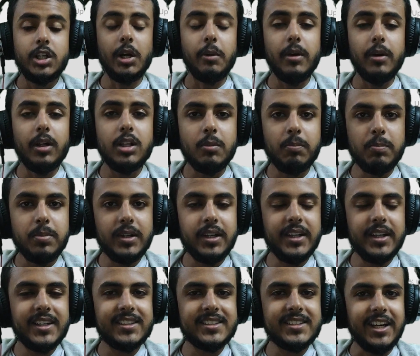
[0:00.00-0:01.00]
double the
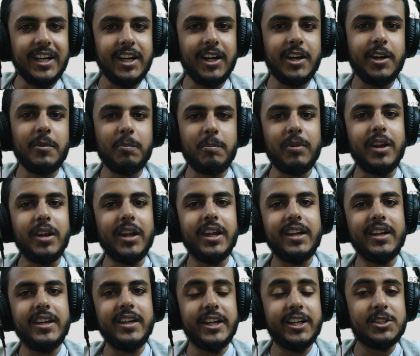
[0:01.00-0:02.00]
players are
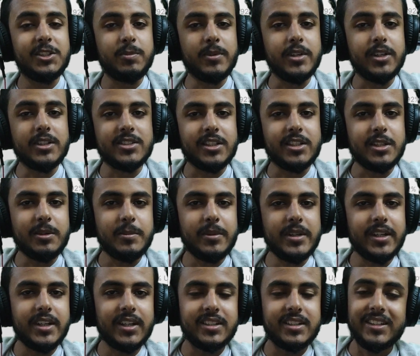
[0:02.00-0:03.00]
playing Dead Space
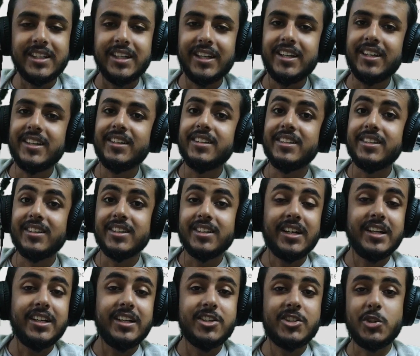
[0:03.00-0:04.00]
Remake than the
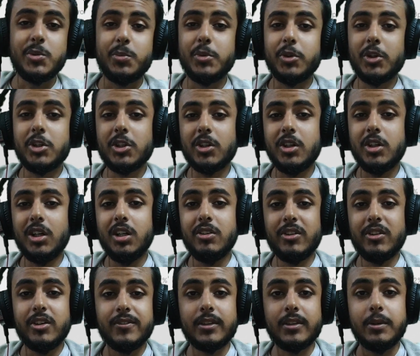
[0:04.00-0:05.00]
Callisto Protocol,
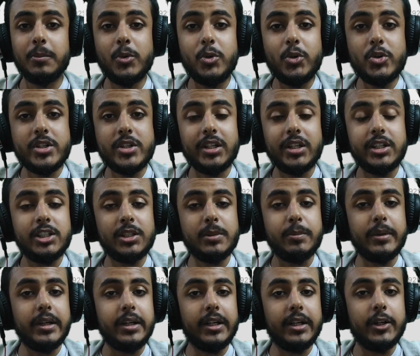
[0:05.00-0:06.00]
one of the most
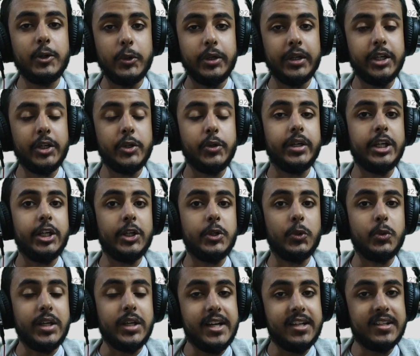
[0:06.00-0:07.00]
anticipated
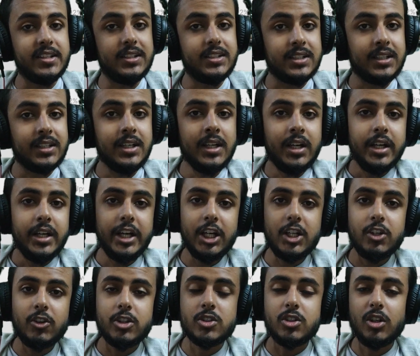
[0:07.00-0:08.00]
2022 titles.
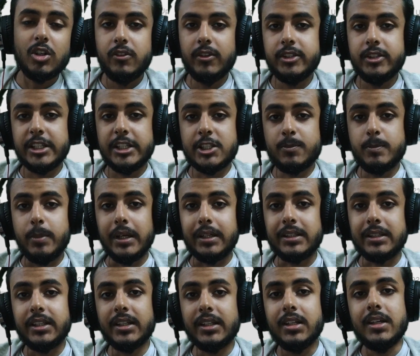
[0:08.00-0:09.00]
It was always
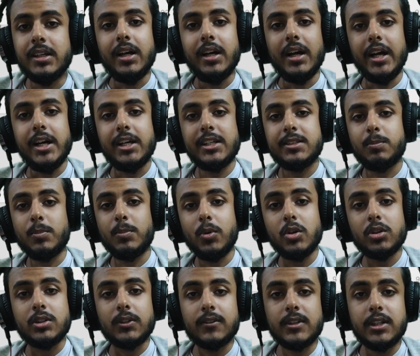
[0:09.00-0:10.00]
expected, as
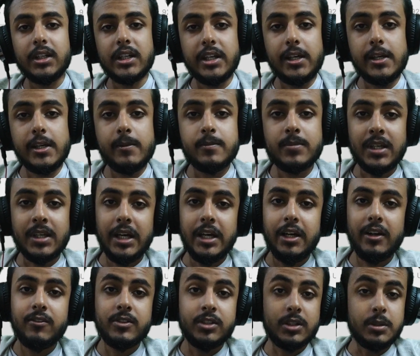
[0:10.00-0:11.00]
both of the games
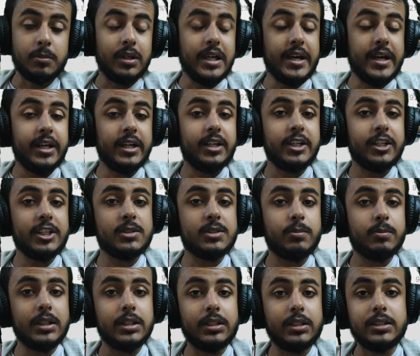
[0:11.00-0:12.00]
have similarities
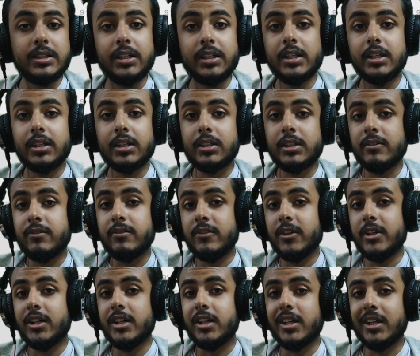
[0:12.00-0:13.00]
but they
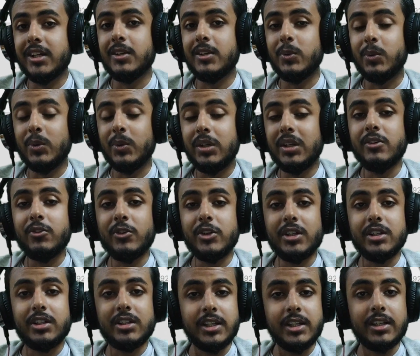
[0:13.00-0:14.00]
differ in only
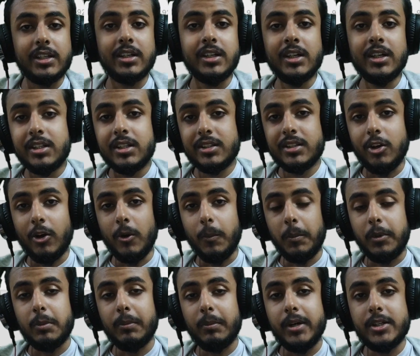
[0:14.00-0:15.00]
one thing the
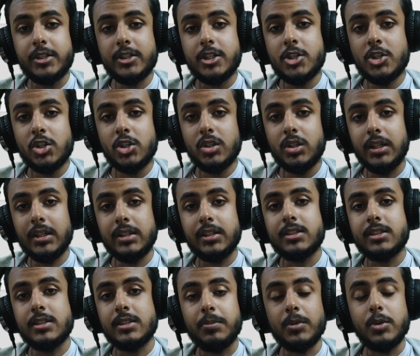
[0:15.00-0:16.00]
optimization and the
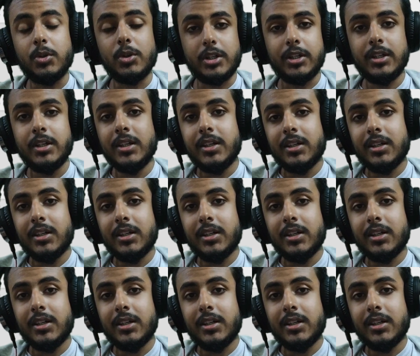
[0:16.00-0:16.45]
support.